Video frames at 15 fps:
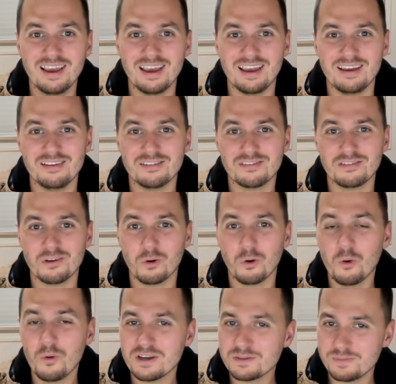is to
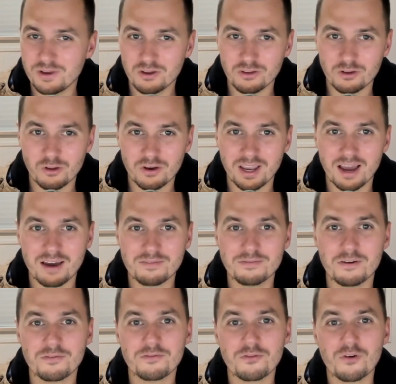always be on the lookout
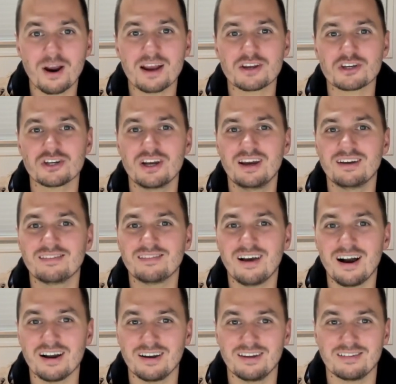for fresh
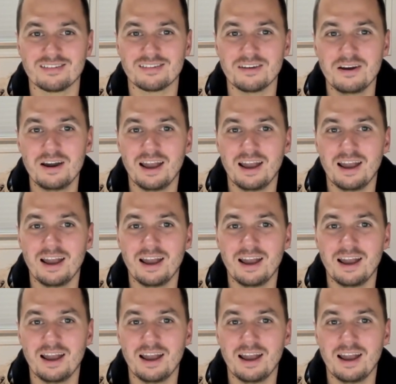targets.